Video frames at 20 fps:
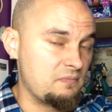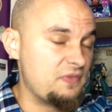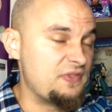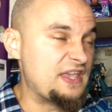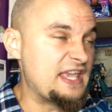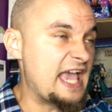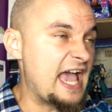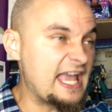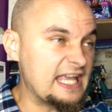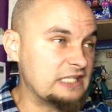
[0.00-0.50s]

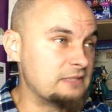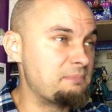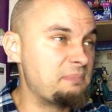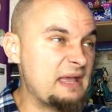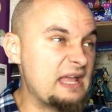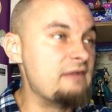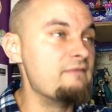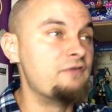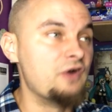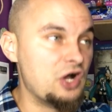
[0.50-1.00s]
The
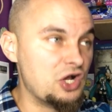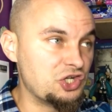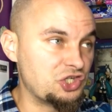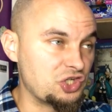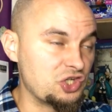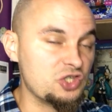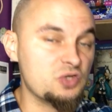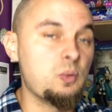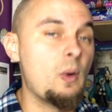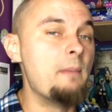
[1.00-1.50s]
8-bit
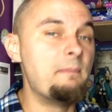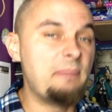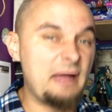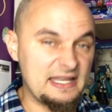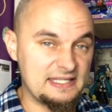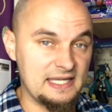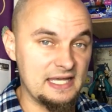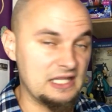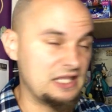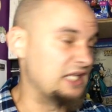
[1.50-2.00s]
versions were
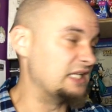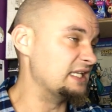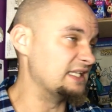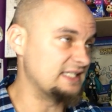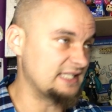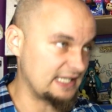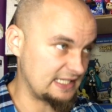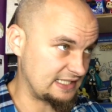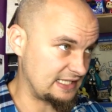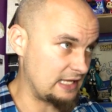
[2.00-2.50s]
better than the
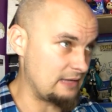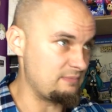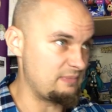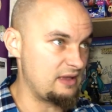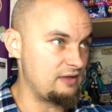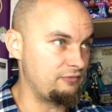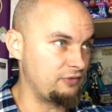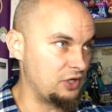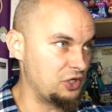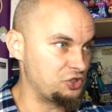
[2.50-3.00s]

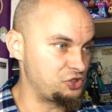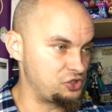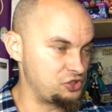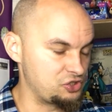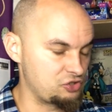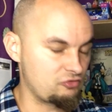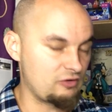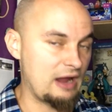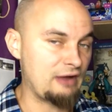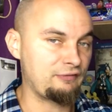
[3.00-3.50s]
16-bit versions.
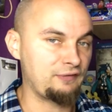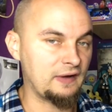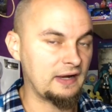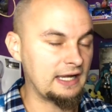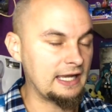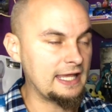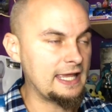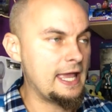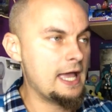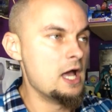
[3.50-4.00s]

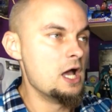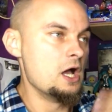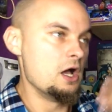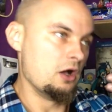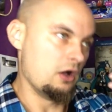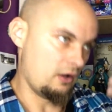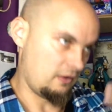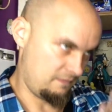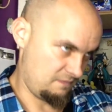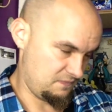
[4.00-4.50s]
Graphically,
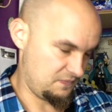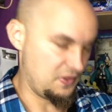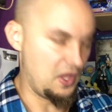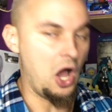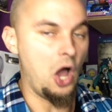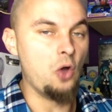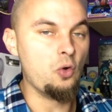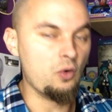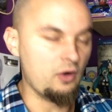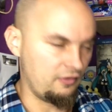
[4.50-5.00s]

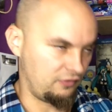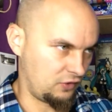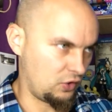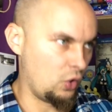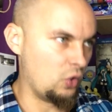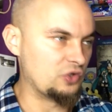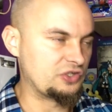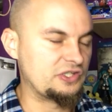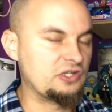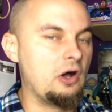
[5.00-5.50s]
no, of
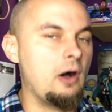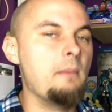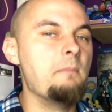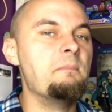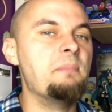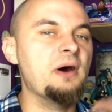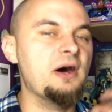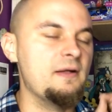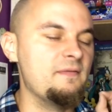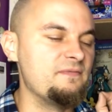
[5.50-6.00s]
course not.
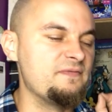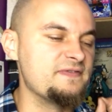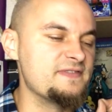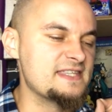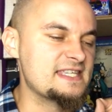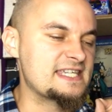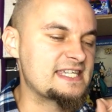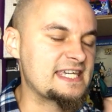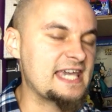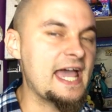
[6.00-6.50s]
But
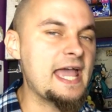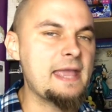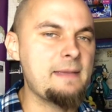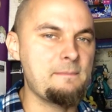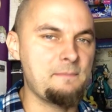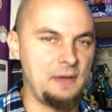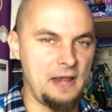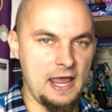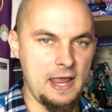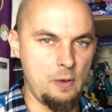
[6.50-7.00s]

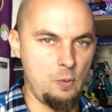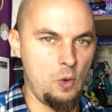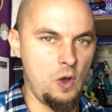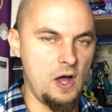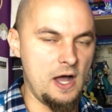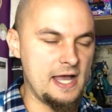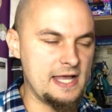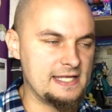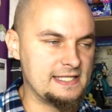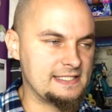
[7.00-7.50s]

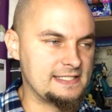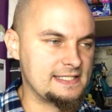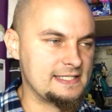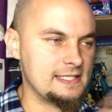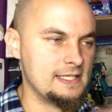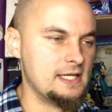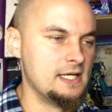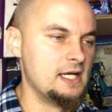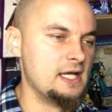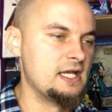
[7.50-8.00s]
gameplay-wise,
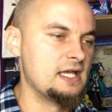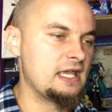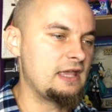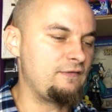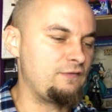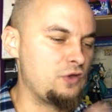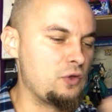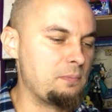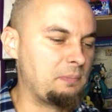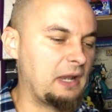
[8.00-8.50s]

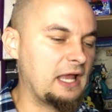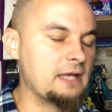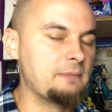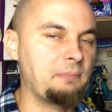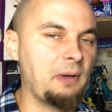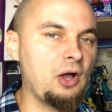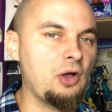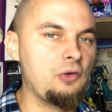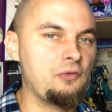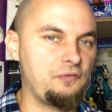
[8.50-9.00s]
if you played
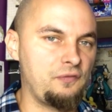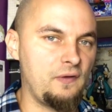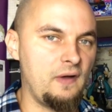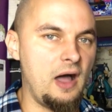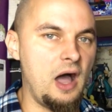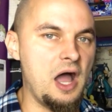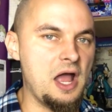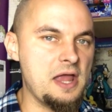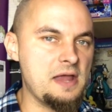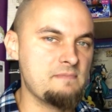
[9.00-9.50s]

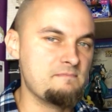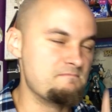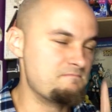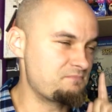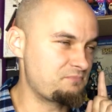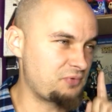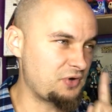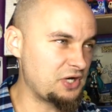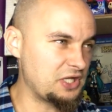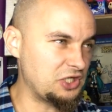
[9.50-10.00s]
both, I'm
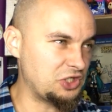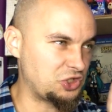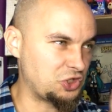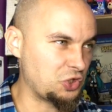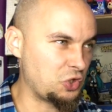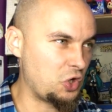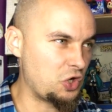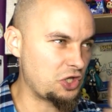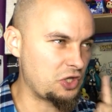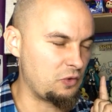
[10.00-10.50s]
pretty
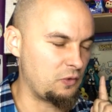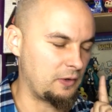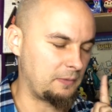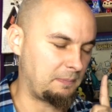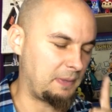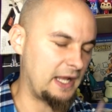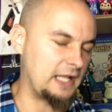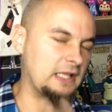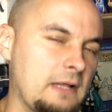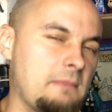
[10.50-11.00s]
sure you would
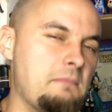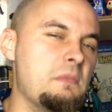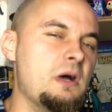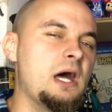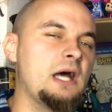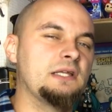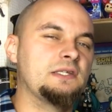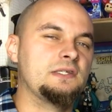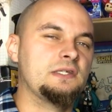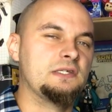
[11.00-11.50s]
pick
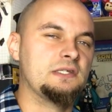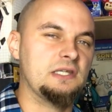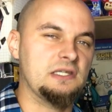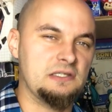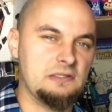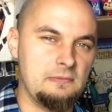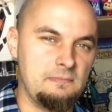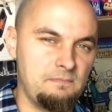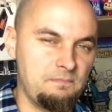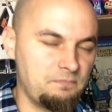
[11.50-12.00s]
Master
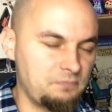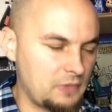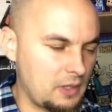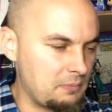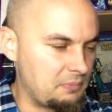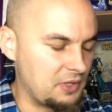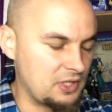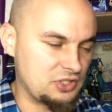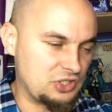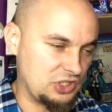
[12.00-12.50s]
System.
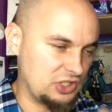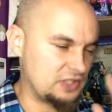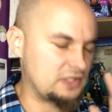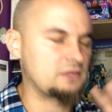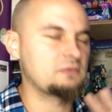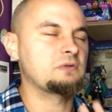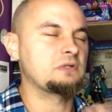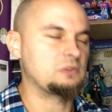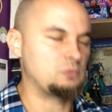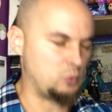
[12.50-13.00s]
But
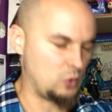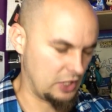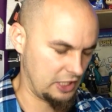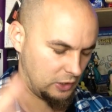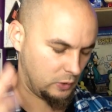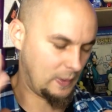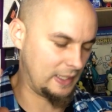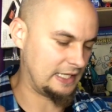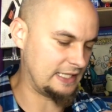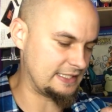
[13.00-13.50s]
just want to
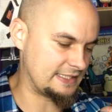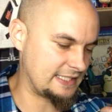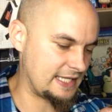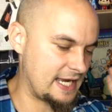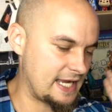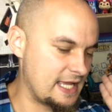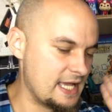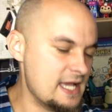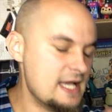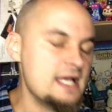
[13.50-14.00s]
quickly
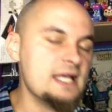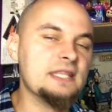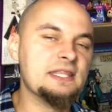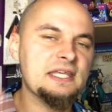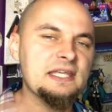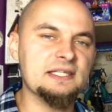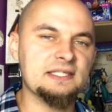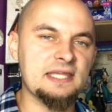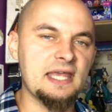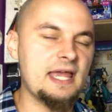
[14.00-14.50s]
say,
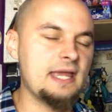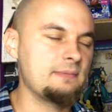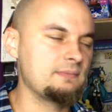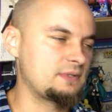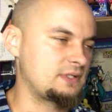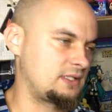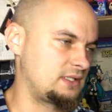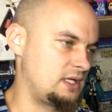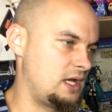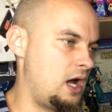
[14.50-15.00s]
these
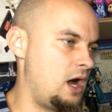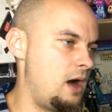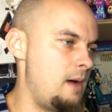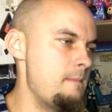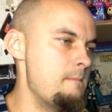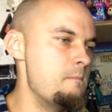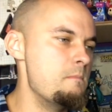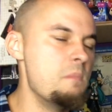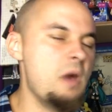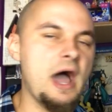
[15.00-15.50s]
games are
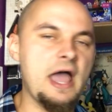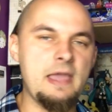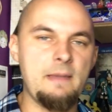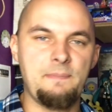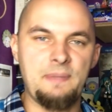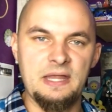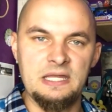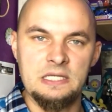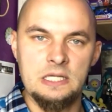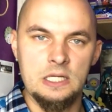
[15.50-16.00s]
my
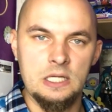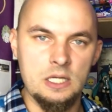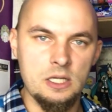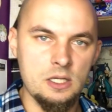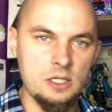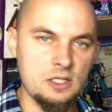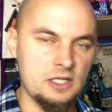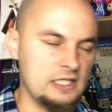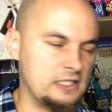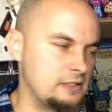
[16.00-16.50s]
opinion.
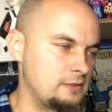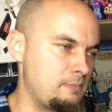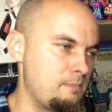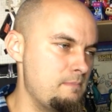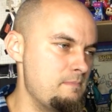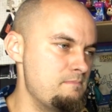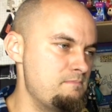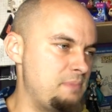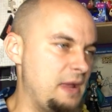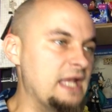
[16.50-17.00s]
It's
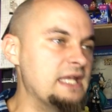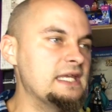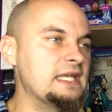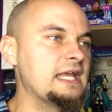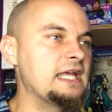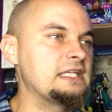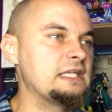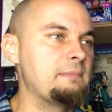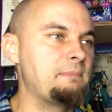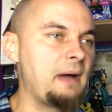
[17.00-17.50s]

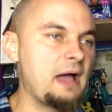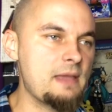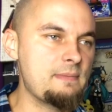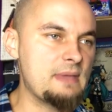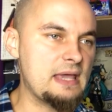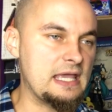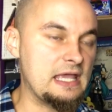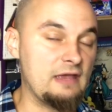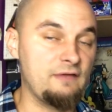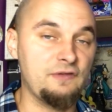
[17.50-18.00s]
opinionated by
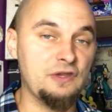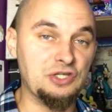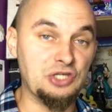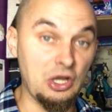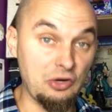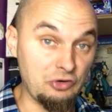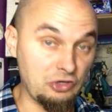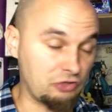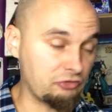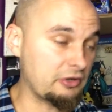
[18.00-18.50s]
me. If you
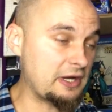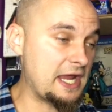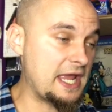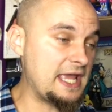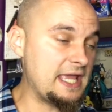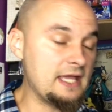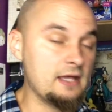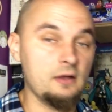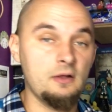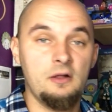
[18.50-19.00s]
don't
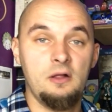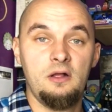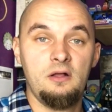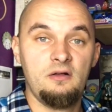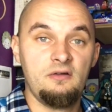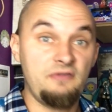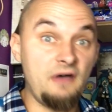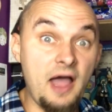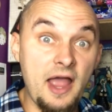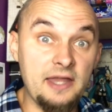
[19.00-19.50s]
agree,
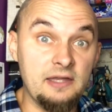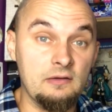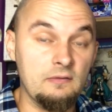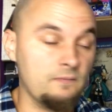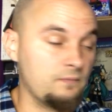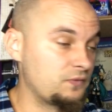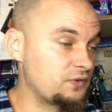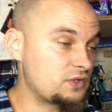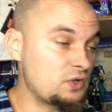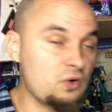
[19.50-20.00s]
fine.
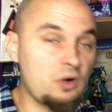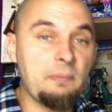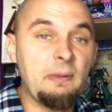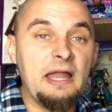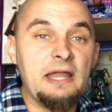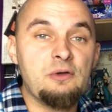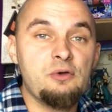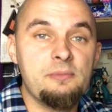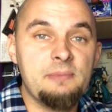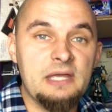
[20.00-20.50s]
Talk
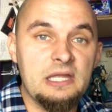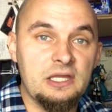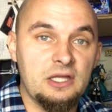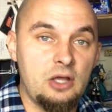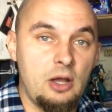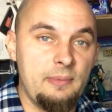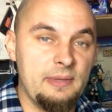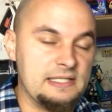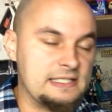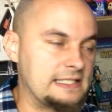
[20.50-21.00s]
about it with me in the
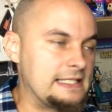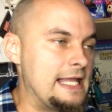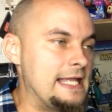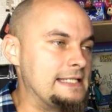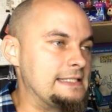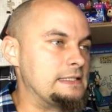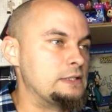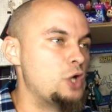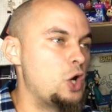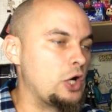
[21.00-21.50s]
comments.
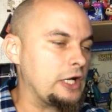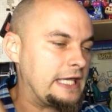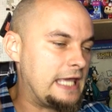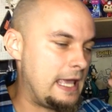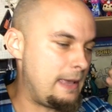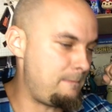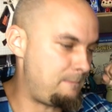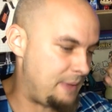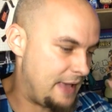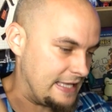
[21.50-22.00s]
Let's not
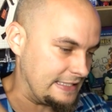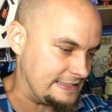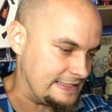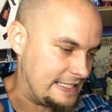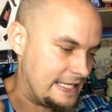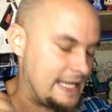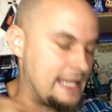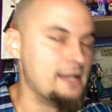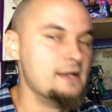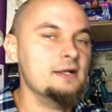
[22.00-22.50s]
get
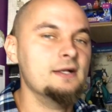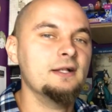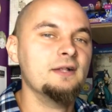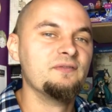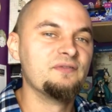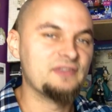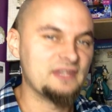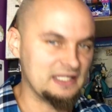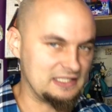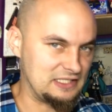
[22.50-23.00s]
pissy.
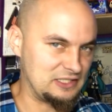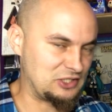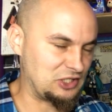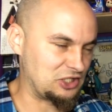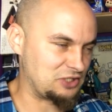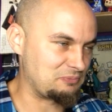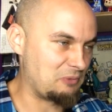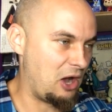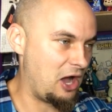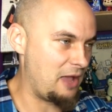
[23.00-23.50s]
This is
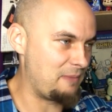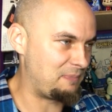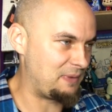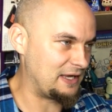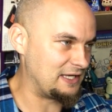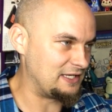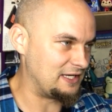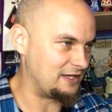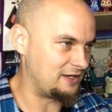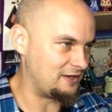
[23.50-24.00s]
just my
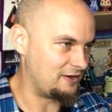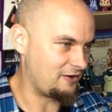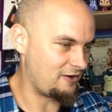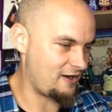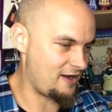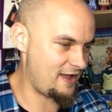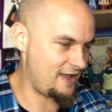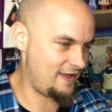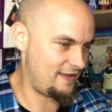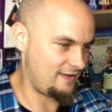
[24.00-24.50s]
opinion,
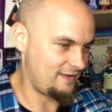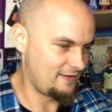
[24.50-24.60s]
alright?